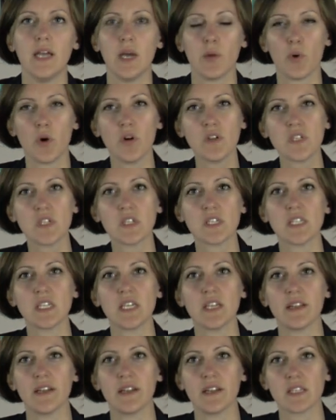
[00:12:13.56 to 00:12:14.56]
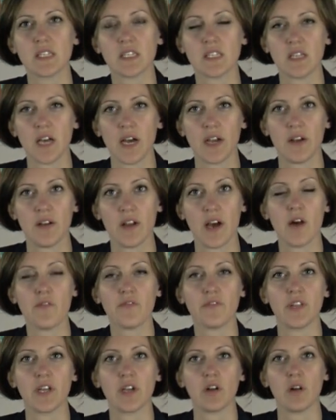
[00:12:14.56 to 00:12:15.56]
And we also see that it's not
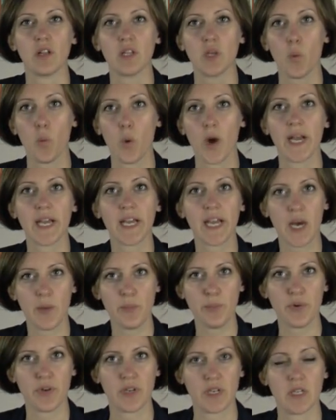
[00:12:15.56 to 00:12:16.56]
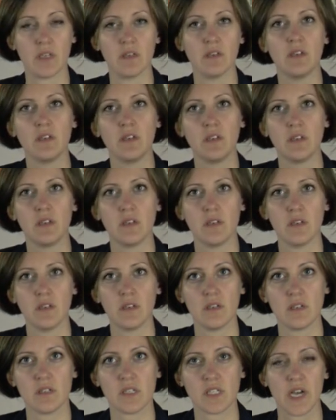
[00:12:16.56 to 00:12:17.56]
enough that only one company
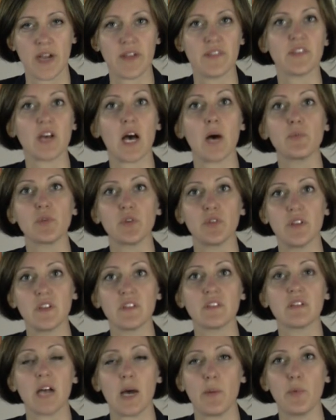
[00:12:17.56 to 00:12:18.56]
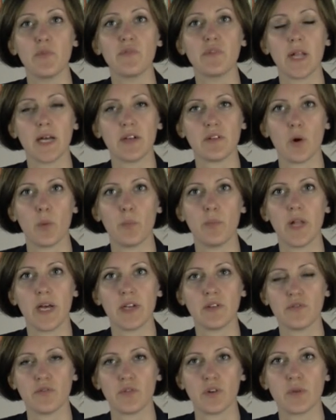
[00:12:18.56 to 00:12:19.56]
signs up to this type of
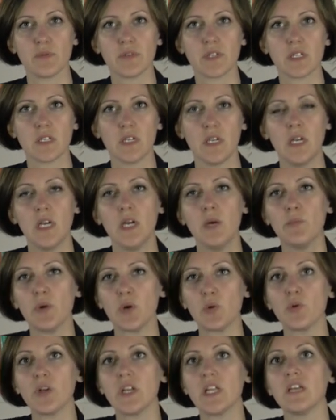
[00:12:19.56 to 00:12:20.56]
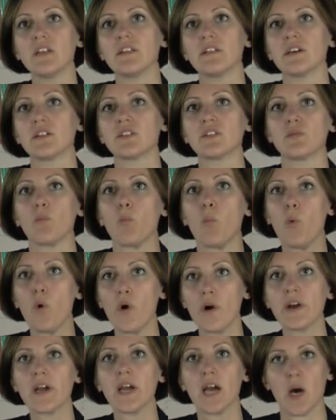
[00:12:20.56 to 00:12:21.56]
platforms, but we need that
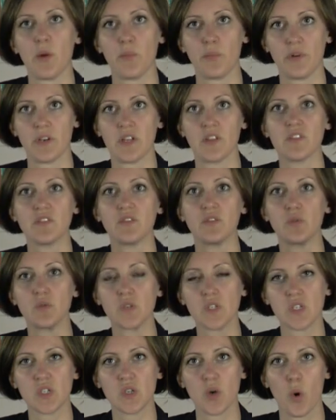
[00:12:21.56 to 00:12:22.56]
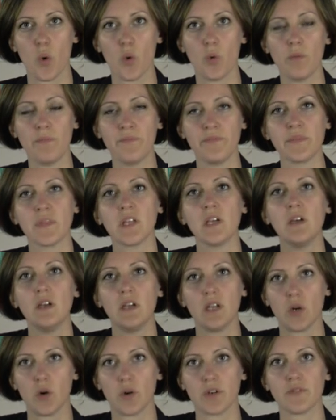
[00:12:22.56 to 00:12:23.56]
more companies do so
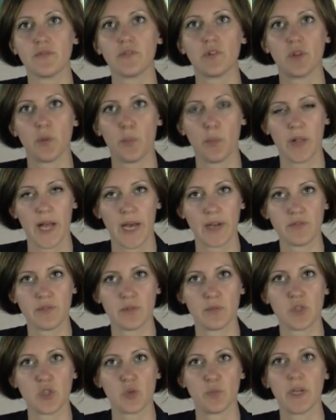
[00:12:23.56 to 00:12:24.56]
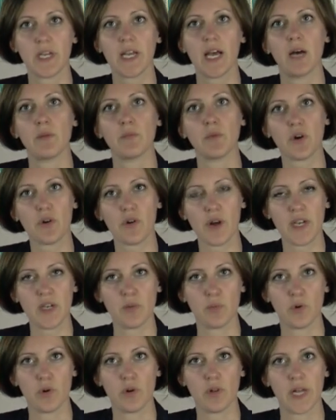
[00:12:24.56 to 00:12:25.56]
in order for the platform to become
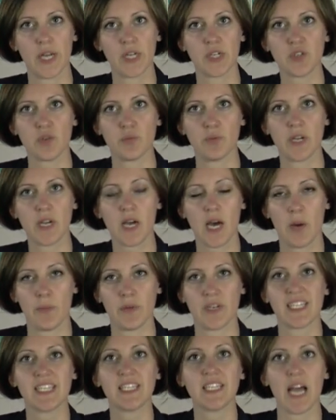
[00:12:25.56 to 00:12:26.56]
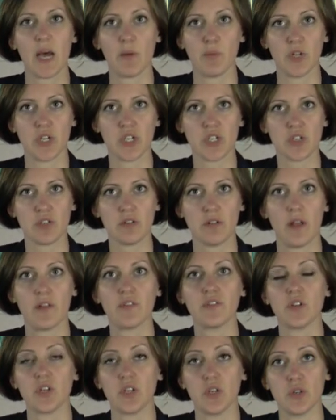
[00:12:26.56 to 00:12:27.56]
credible and to become an established
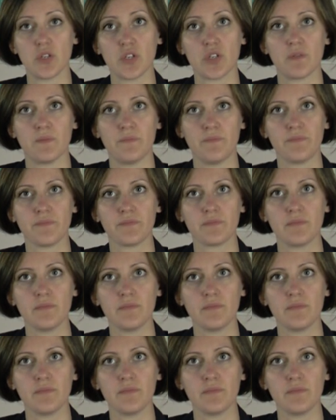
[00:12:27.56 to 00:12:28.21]
institution.